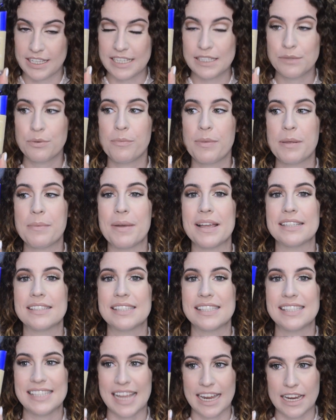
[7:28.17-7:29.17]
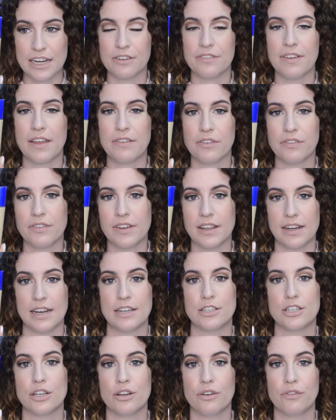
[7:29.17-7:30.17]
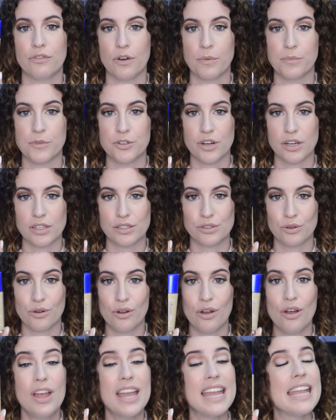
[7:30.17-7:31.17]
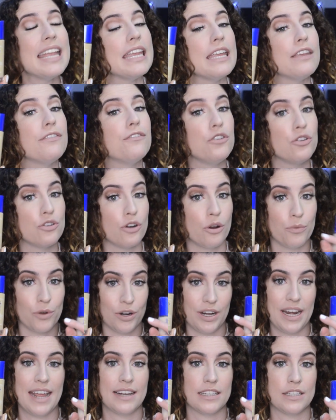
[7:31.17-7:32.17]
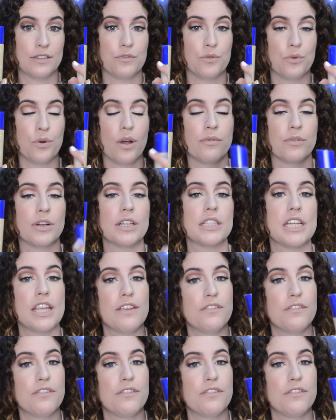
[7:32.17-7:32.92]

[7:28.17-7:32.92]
This would be my second favourite foundation from the Drugstore if you don't want hectic full coverage.